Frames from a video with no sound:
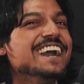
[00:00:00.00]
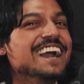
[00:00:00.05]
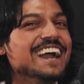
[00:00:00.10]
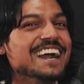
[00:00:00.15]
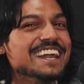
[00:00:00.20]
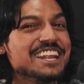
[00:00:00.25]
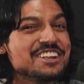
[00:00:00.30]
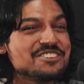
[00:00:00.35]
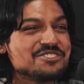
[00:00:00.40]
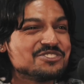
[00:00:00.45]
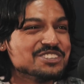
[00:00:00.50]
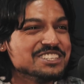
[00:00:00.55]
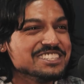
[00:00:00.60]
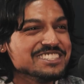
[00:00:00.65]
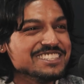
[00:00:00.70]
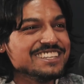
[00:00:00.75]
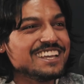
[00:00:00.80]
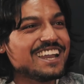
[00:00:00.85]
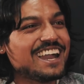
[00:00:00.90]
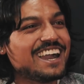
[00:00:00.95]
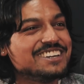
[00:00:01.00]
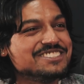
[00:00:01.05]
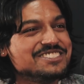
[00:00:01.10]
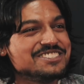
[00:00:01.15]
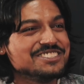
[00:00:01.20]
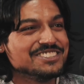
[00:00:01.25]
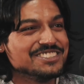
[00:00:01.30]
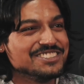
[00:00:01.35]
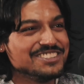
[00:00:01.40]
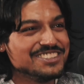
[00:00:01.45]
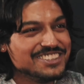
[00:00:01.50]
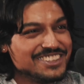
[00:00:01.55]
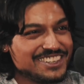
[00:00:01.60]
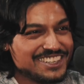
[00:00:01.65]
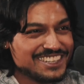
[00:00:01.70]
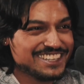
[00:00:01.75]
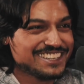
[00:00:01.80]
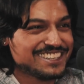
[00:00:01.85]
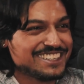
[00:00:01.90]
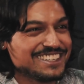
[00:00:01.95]
And I really had to
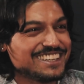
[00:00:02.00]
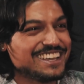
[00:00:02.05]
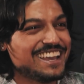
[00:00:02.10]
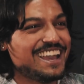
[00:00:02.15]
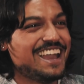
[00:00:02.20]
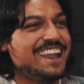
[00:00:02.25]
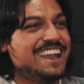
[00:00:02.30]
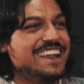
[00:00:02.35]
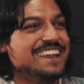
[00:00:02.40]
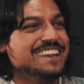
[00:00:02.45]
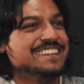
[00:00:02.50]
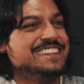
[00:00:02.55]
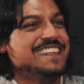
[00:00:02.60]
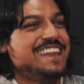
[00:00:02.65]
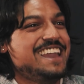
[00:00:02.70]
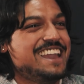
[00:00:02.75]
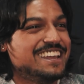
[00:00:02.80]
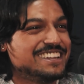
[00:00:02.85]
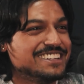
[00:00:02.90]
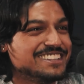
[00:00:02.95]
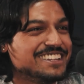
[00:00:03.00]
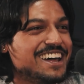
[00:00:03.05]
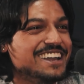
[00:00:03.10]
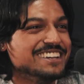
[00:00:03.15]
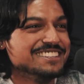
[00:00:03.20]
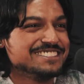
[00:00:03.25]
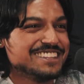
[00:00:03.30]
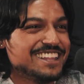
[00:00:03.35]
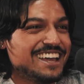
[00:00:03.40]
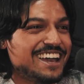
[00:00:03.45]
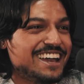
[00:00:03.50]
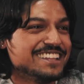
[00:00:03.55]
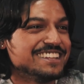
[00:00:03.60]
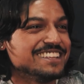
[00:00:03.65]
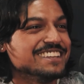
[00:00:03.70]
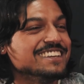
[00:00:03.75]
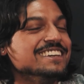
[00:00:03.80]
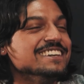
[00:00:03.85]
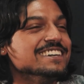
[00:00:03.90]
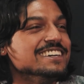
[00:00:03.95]
look and analyze that.
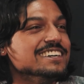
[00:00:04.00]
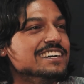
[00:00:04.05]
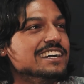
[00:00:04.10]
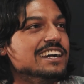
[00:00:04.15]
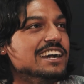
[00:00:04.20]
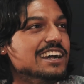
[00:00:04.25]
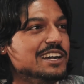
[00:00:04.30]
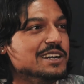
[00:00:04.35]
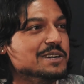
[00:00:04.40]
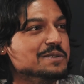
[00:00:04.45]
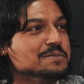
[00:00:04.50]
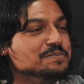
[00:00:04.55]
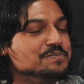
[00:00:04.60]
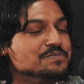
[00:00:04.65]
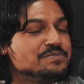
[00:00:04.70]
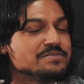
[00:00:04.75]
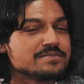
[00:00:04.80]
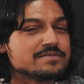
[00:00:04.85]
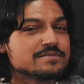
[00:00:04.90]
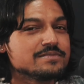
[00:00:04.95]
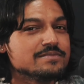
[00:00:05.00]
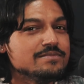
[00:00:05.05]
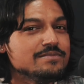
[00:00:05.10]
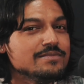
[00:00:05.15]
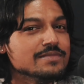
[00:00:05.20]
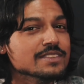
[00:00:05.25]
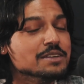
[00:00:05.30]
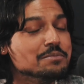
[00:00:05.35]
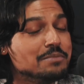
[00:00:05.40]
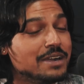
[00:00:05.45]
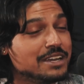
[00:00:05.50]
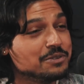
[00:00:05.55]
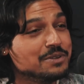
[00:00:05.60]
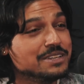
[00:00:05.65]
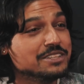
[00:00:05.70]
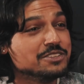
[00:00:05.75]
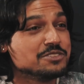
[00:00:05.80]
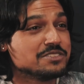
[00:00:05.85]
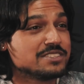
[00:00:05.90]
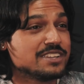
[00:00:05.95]
Um, by the way,
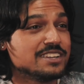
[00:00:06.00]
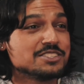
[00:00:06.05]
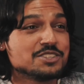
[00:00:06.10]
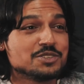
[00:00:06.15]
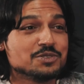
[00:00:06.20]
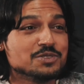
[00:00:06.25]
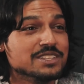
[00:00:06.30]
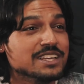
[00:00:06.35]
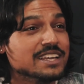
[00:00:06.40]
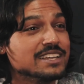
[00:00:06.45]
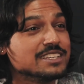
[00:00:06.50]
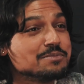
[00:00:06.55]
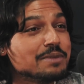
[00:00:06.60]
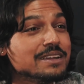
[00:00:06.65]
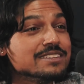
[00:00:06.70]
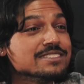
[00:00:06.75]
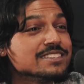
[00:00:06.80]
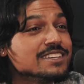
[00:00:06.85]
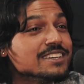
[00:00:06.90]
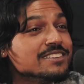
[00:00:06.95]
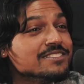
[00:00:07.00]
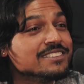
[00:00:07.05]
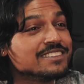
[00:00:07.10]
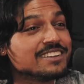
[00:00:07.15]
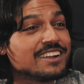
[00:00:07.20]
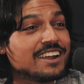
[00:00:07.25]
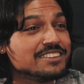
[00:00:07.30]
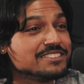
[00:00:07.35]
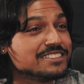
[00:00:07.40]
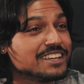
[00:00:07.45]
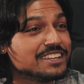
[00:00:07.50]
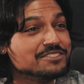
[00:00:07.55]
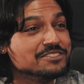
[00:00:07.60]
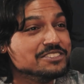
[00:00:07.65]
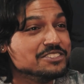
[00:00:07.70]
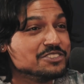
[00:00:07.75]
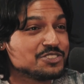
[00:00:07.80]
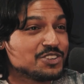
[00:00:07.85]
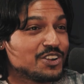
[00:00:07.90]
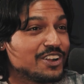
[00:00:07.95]
those tests are really expensive and they're outside of
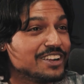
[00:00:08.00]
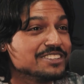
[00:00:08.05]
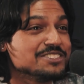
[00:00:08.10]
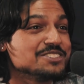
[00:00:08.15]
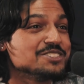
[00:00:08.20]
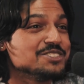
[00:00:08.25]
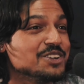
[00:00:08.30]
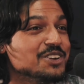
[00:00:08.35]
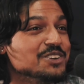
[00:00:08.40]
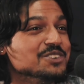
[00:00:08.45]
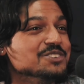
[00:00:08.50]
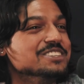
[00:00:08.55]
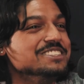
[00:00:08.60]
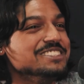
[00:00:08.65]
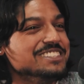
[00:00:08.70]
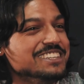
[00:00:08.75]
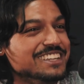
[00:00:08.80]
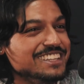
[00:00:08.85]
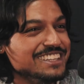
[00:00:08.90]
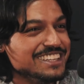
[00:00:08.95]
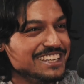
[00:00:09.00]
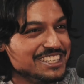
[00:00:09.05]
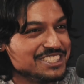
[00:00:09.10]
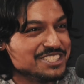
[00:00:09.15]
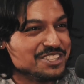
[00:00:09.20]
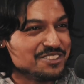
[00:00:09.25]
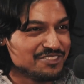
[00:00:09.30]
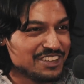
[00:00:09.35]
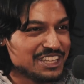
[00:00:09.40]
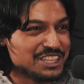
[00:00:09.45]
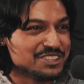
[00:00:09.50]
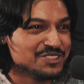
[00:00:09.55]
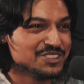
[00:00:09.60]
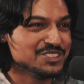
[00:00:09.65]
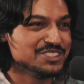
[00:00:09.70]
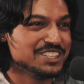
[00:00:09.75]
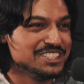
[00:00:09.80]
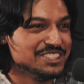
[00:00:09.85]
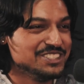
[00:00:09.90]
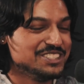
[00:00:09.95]
insurance, so it is available
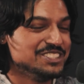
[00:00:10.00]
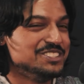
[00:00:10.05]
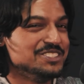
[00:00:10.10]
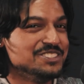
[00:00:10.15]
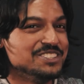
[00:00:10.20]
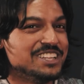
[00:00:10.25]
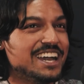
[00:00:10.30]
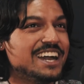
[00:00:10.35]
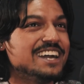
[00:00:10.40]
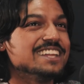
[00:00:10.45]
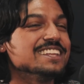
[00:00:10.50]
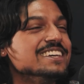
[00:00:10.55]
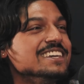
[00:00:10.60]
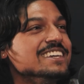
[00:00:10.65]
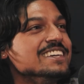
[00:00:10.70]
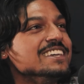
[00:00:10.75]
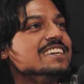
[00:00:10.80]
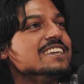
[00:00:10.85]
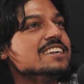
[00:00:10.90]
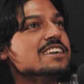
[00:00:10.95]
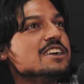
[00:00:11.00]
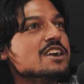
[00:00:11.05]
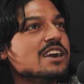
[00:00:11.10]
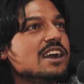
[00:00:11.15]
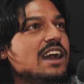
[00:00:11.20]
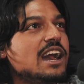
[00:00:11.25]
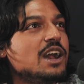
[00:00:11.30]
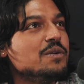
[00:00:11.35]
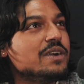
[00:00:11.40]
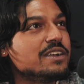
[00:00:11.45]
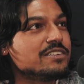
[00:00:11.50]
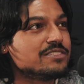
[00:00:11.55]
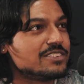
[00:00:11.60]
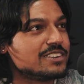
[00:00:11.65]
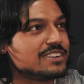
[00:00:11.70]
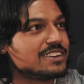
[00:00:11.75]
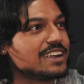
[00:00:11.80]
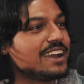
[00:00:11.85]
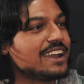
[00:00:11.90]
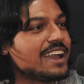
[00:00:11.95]
that you could do that.
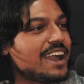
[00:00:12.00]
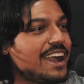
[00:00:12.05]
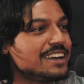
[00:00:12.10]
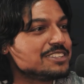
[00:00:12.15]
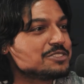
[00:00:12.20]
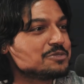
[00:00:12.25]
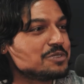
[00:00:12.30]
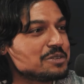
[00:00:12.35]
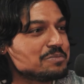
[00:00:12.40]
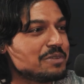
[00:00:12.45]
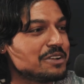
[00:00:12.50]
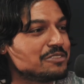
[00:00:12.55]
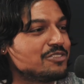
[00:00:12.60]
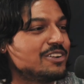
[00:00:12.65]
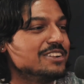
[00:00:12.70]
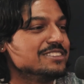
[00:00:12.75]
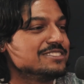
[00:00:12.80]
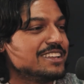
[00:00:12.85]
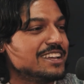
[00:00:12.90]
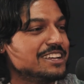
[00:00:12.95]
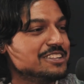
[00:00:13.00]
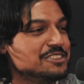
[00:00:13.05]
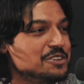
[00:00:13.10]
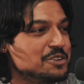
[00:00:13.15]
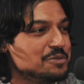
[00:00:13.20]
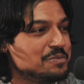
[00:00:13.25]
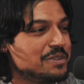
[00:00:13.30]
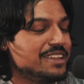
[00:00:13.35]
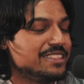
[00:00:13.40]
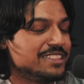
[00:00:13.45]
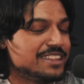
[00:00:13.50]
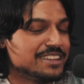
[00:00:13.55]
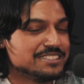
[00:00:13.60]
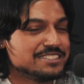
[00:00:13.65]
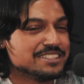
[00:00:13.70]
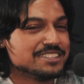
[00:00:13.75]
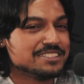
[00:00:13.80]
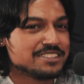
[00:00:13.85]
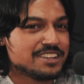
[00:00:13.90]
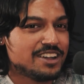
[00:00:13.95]
However, I asked one of my friends that had known me, I think,
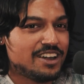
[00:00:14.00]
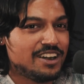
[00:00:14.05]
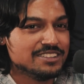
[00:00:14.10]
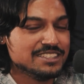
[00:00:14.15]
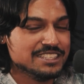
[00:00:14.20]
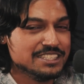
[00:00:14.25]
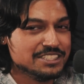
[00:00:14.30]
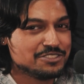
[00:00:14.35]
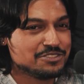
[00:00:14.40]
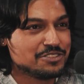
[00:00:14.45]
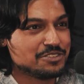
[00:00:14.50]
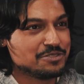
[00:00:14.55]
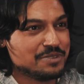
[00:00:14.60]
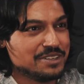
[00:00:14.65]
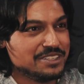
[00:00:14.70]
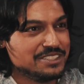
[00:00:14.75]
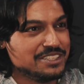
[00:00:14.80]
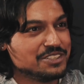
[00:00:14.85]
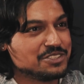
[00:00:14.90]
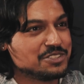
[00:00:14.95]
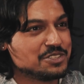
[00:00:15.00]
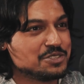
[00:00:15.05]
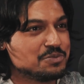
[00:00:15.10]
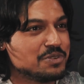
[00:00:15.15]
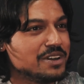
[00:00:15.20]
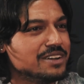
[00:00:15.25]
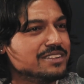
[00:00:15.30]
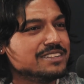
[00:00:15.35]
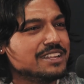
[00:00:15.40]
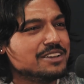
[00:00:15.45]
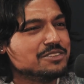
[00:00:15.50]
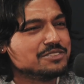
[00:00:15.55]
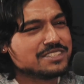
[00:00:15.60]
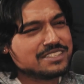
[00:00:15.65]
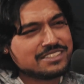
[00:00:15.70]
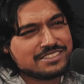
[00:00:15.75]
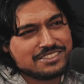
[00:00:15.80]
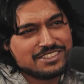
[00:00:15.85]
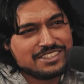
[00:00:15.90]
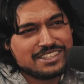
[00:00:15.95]
since college for many years as well. And I was
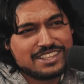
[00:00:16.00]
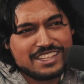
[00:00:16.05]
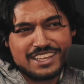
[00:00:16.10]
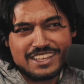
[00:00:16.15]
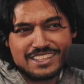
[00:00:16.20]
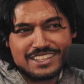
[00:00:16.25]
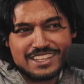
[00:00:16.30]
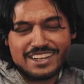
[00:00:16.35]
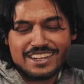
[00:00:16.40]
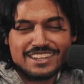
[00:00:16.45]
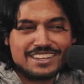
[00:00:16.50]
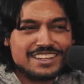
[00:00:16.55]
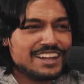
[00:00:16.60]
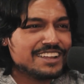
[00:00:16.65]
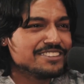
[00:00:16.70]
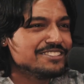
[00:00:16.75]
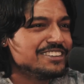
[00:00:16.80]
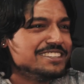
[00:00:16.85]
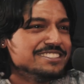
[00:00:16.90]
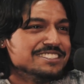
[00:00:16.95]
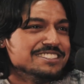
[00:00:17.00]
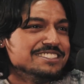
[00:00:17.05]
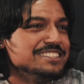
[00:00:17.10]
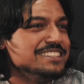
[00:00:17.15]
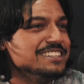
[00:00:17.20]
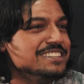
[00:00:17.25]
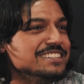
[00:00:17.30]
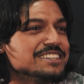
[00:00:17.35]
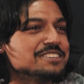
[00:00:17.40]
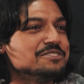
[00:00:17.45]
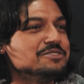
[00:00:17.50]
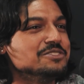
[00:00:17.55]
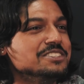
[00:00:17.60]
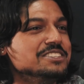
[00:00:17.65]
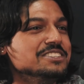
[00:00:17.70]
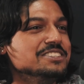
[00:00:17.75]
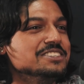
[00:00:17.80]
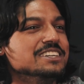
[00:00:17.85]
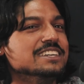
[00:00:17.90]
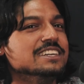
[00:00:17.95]
like, Do you think that I could have ADD? Like, what do
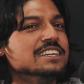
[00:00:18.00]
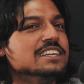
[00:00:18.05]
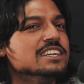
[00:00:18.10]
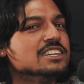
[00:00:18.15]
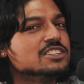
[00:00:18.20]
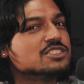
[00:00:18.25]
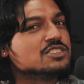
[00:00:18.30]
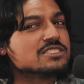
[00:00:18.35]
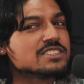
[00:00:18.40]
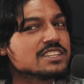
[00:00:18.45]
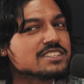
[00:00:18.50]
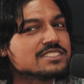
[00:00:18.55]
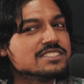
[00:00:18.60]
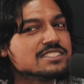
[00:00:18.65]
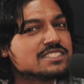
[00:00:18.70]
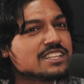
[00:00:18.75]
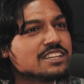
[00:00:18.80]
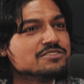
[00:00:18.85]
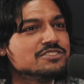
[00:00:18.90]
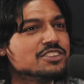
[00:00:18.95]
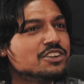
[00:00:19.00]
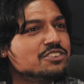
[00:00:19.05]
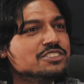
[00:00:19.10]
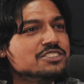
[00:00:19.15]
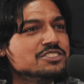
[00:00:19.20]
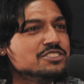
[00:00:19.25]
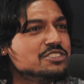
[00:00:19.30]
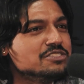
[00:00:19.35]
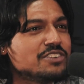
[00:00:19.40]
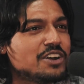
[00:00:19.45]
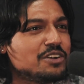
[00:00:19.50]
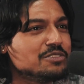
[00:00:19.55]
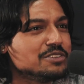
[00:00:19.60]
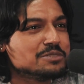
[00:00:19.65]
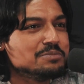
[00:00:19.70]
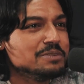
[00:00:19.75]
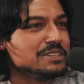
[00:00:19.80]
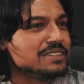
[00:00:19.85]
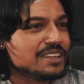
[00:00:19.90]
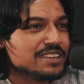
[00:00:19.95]
you? She's like, Since I've known you, you've always
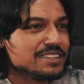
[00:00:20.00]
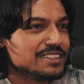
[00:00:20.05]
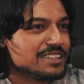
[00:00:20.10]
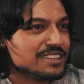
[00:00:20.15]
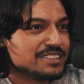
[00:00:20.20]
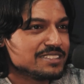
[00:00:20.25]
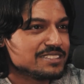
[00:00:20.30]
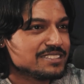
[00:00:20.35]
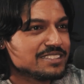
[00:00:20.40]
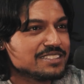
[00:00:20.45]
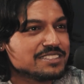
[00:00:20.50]
been like this.